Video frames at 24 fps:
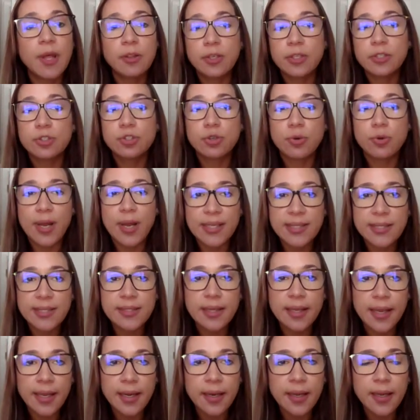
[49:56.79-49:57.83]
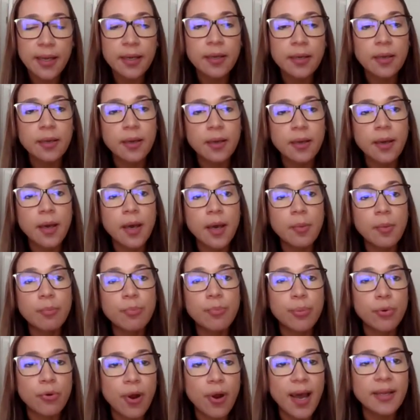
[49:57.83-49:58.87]
they're translated
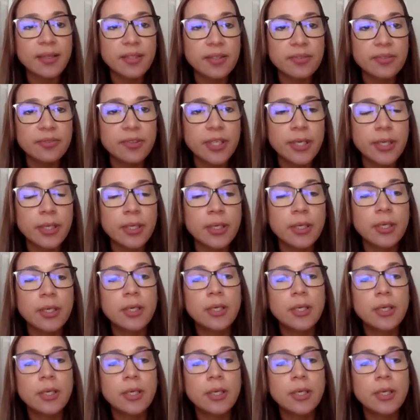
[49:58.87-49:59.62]
proactively.